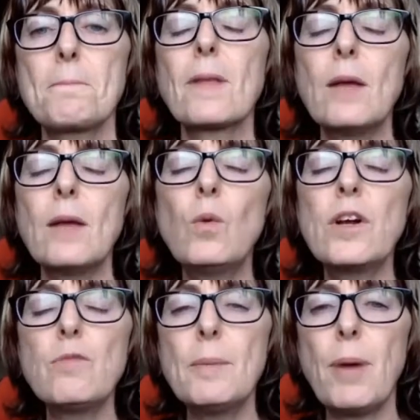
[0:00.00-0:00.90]
In one
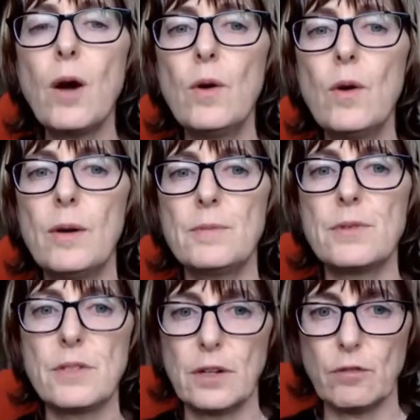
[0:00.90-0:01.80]
of my
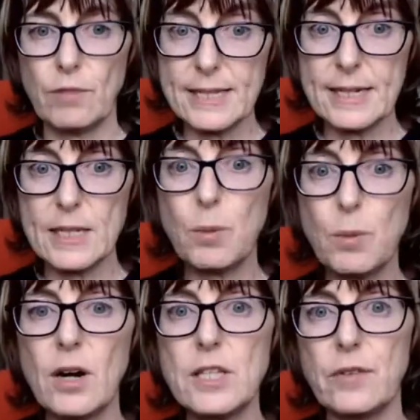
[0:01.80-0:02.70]
poems, written as
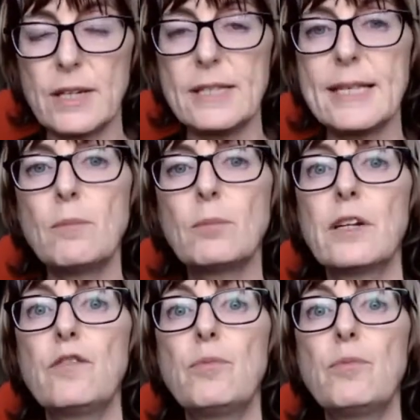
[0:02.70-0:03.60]
part of a
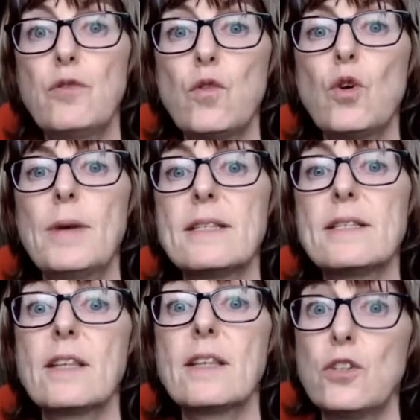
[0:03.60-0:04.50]
contemplative
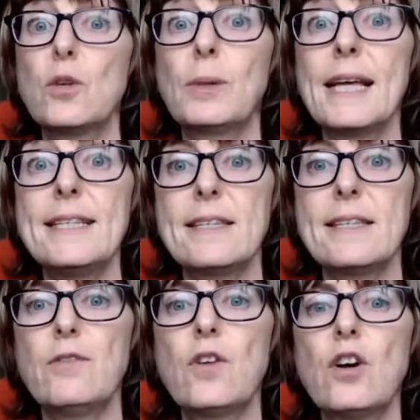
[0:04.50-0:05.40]
performance that took place in
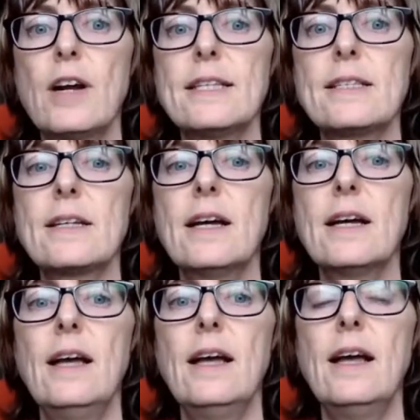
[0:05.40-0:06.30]
a forest,
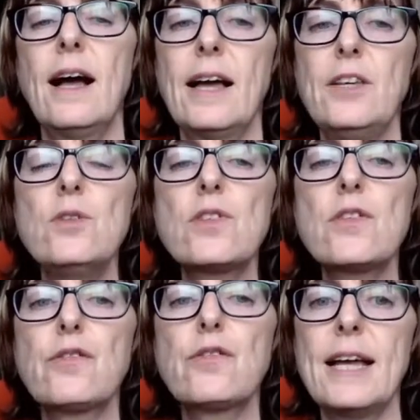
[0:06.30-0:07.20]
I use
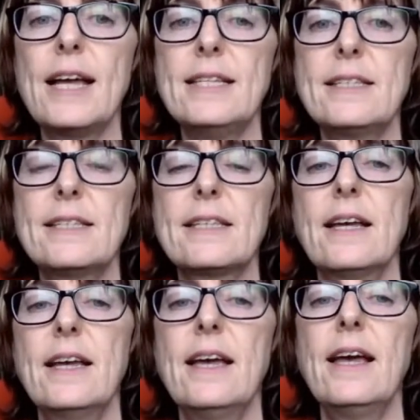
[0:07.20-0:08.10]
the phrase,
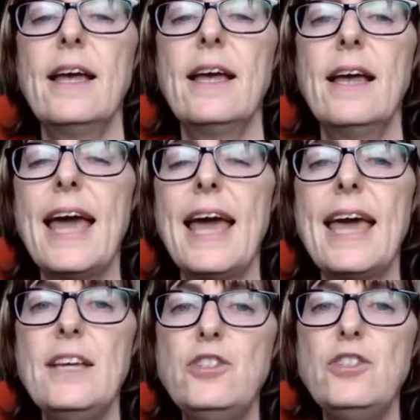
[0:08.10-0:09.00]

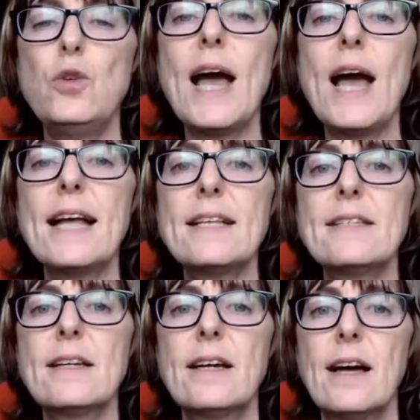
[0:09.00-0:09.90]
a
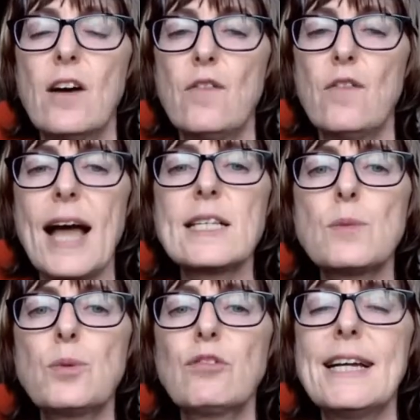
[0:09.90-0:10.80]
duet of
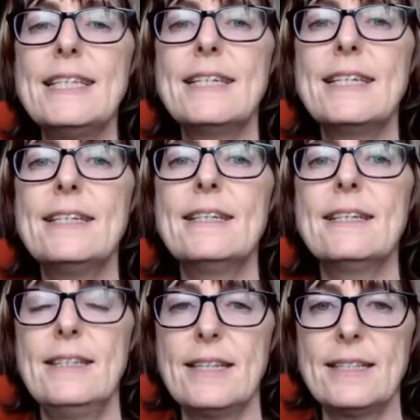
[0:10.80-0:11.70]
aspirated
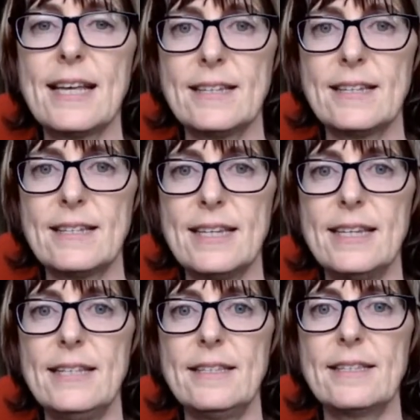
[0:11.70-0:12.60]

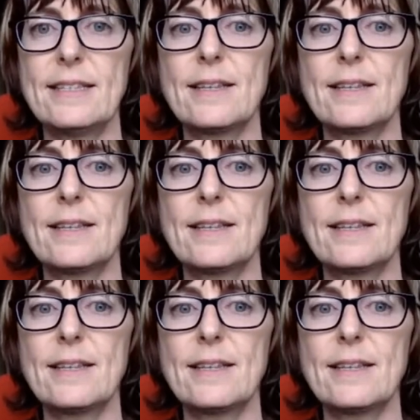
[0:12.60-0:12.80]
necessities.